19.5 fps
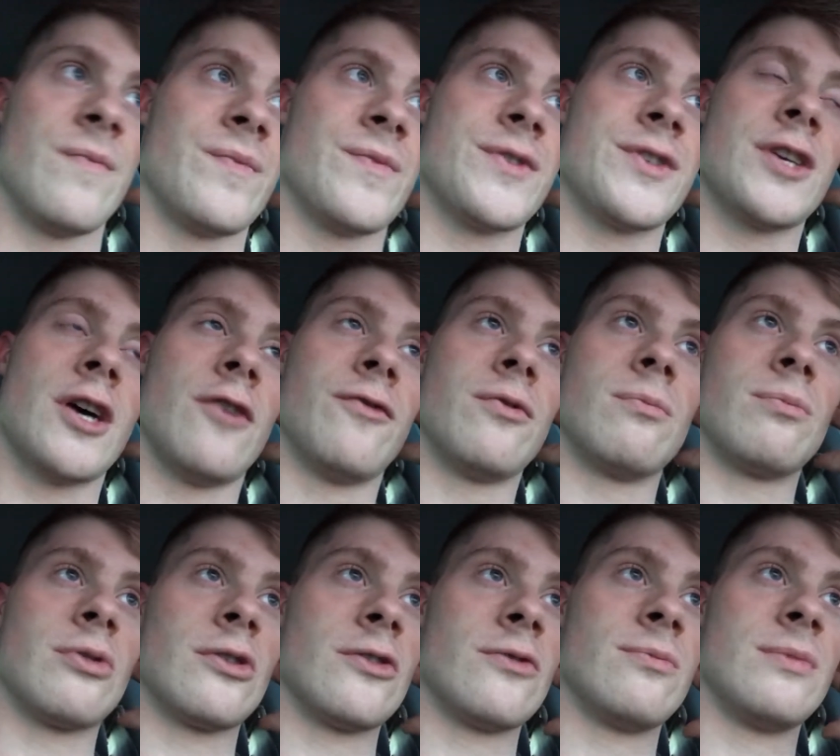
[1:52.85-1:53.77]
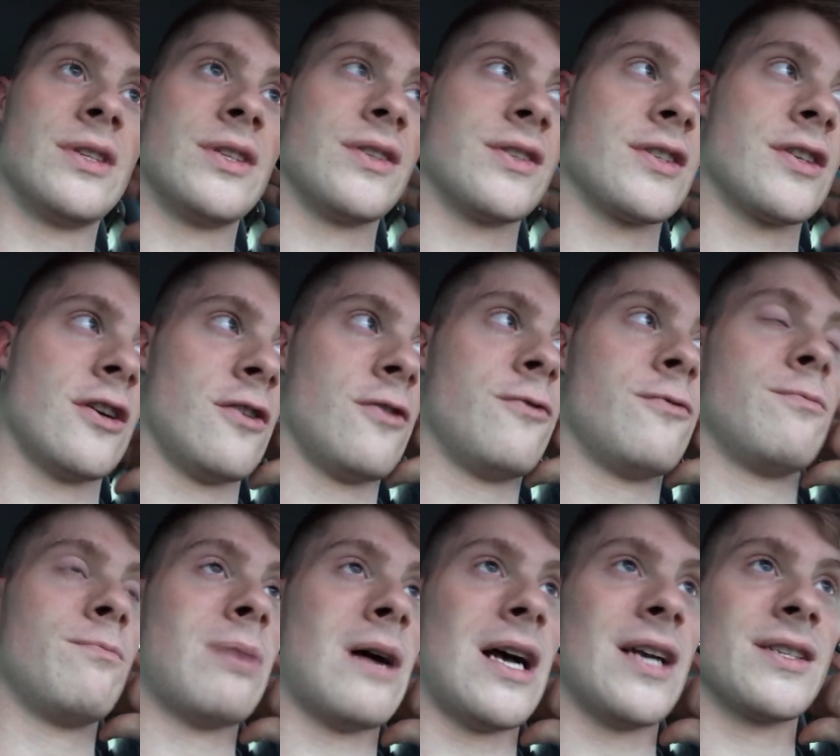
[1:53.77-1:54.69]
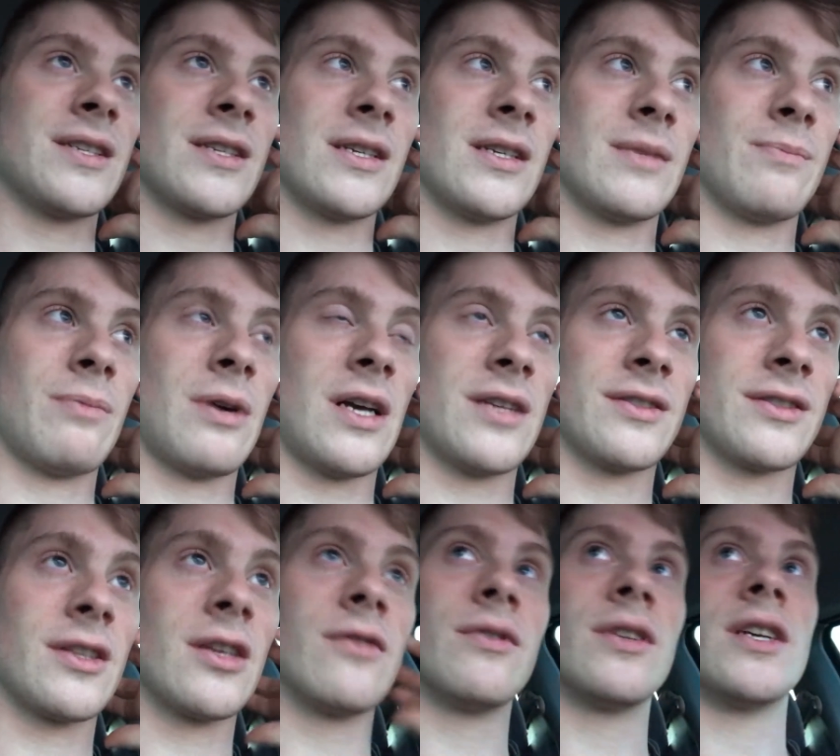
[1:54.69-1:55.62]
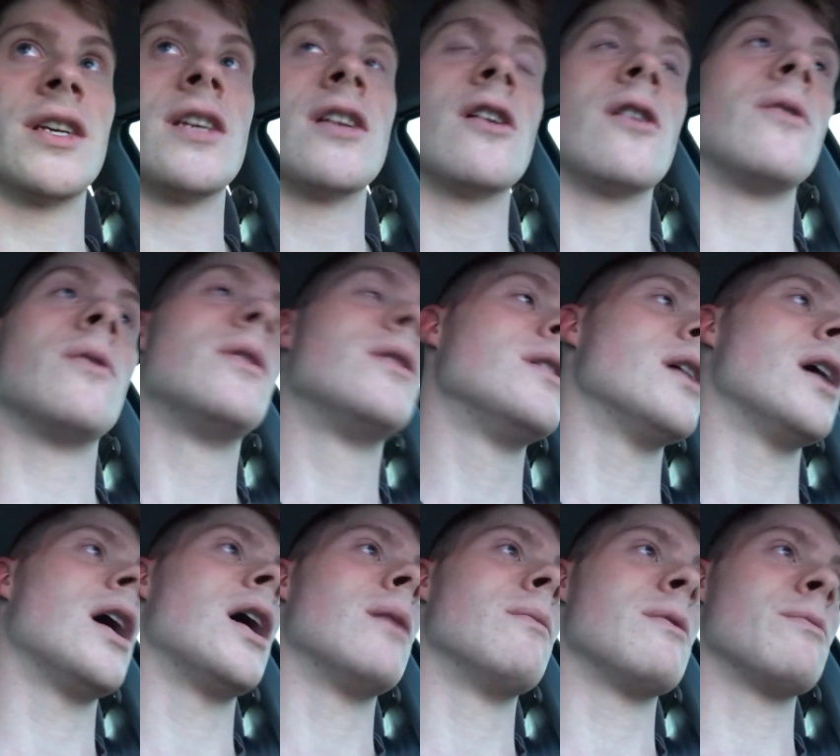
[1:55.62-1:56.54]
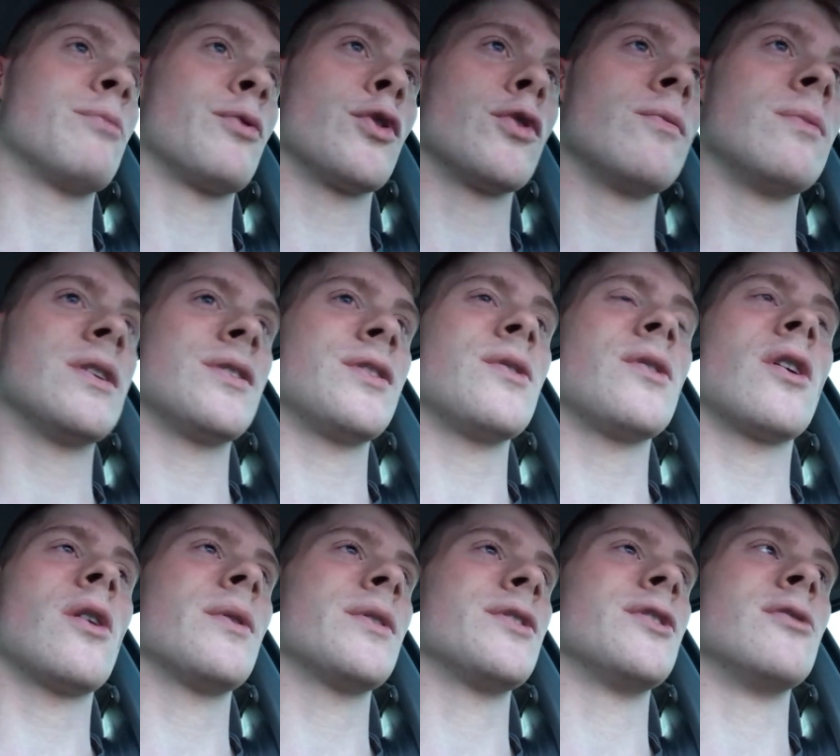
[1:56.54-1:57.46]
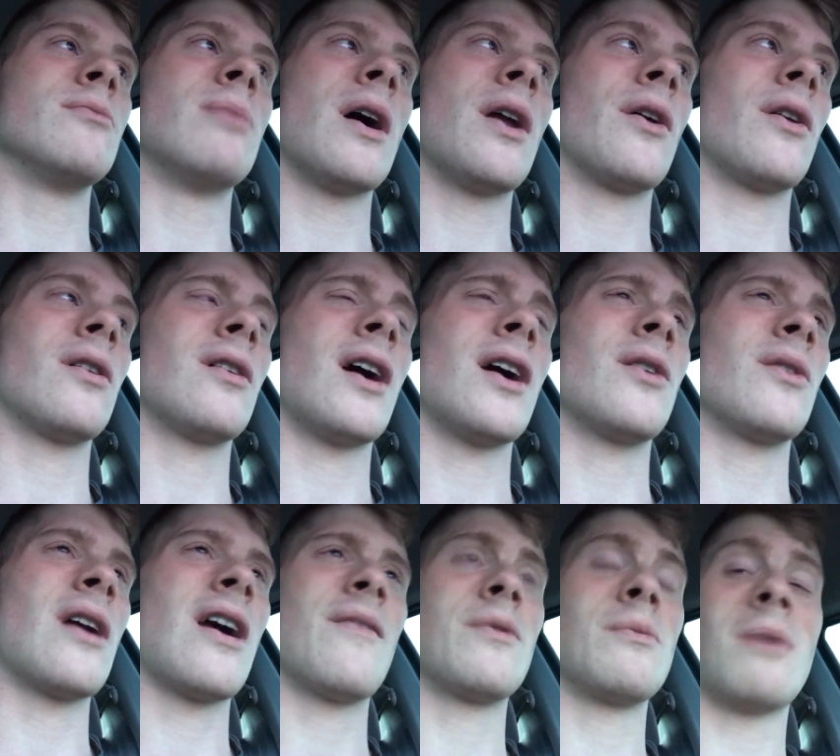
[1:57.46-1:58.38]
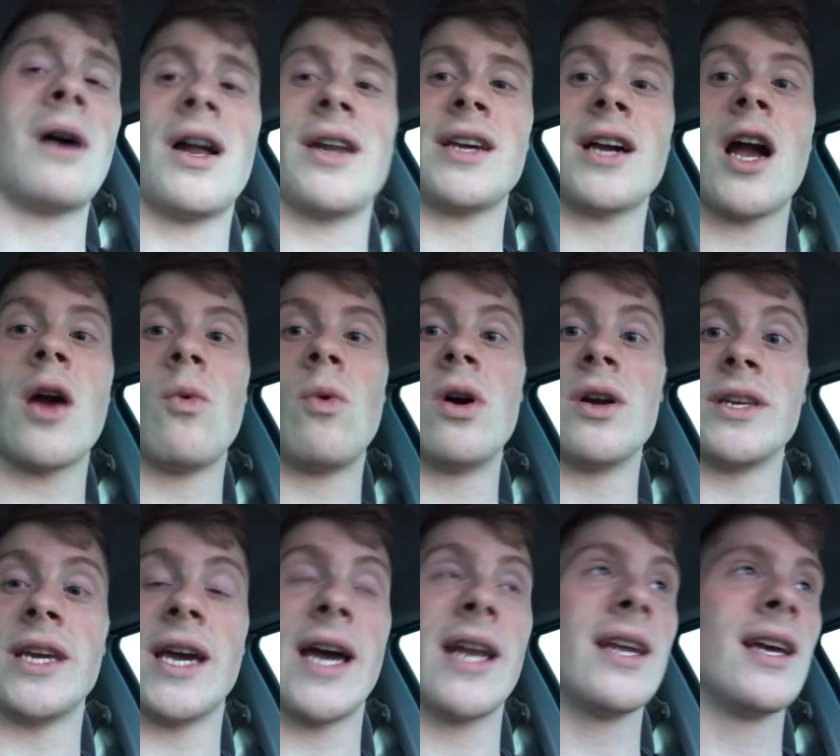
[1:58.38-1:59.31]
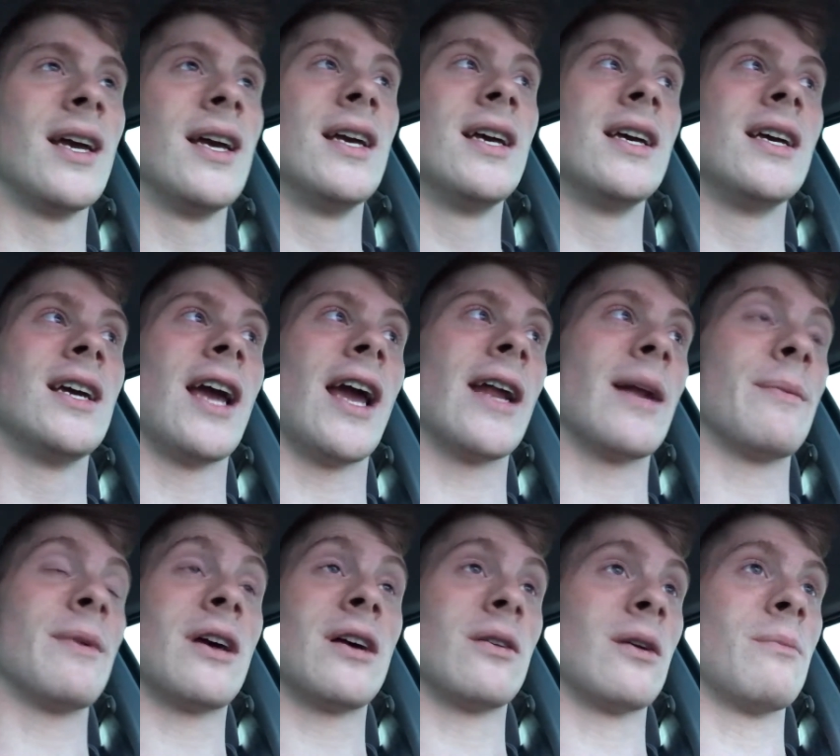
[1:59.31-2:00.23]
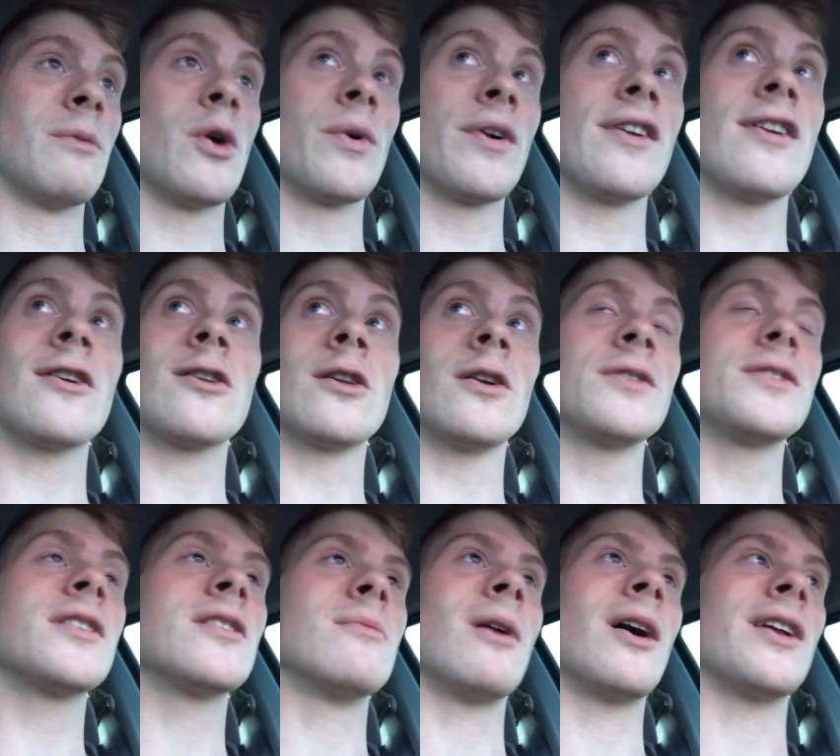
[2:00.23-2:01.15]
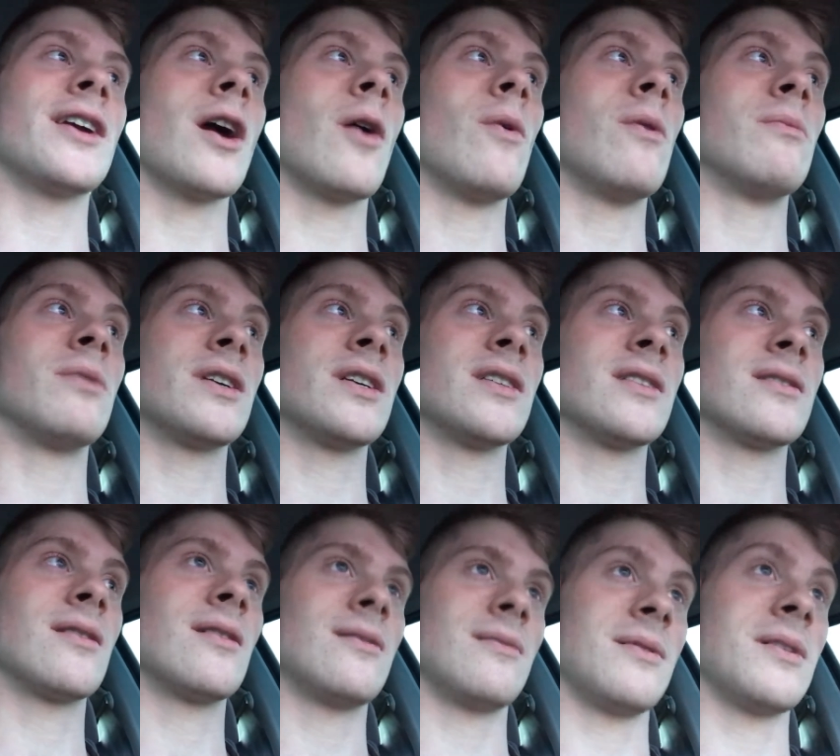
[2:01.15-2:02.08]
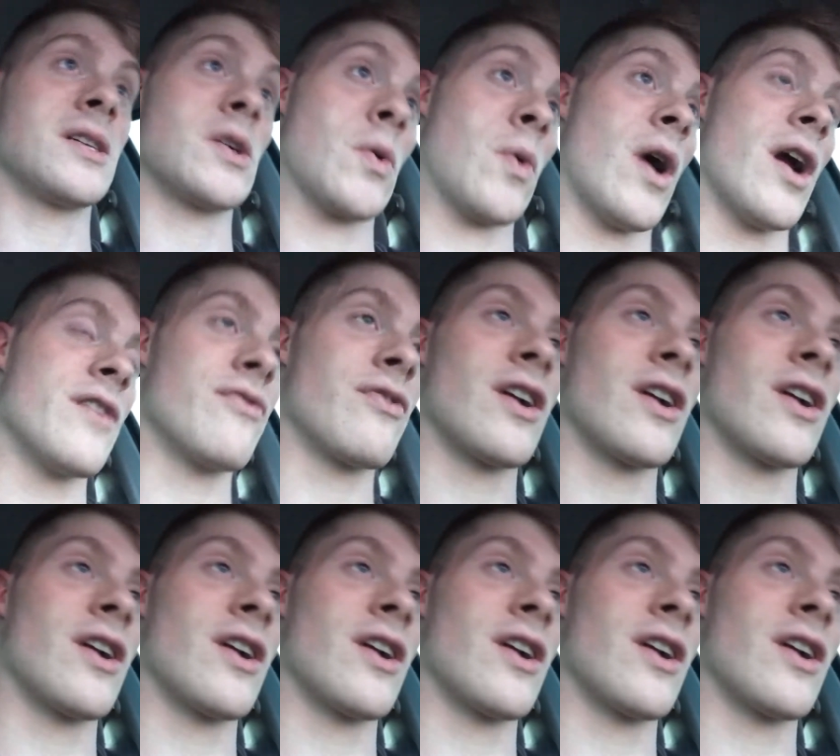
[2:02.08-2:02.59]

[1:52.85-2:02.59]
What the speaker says: self-improvement and self-positivity. Improvement is you can always do better. I don't have the body I want yet, and I'm nowhere near close to the body I want because quite